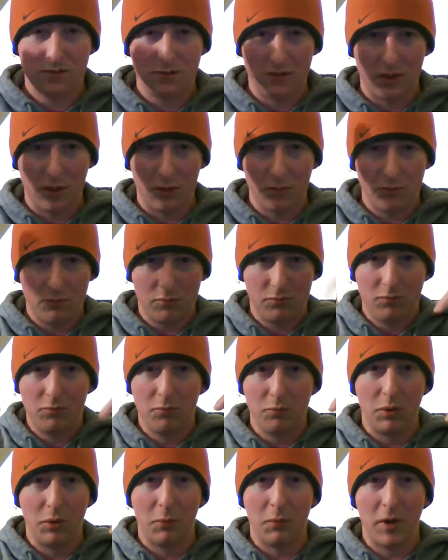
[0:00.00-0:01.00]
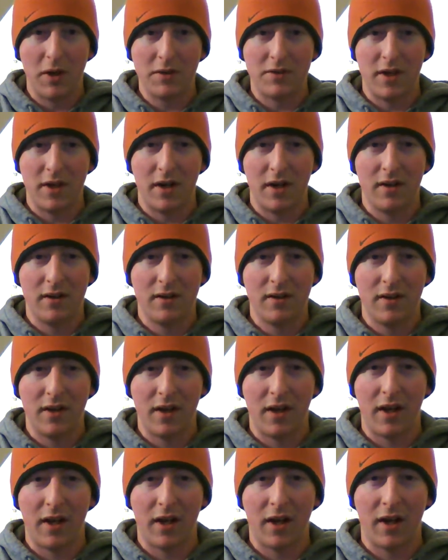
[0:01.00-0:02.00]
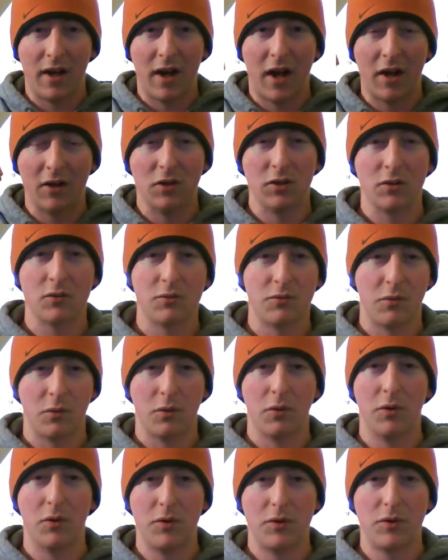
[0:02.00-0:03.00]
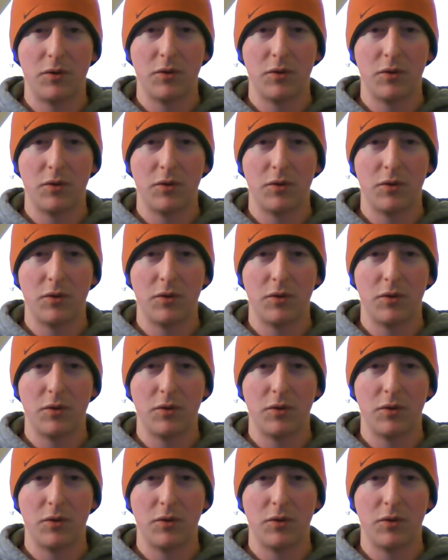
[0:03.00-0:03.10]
you know, put them right there. And I look forward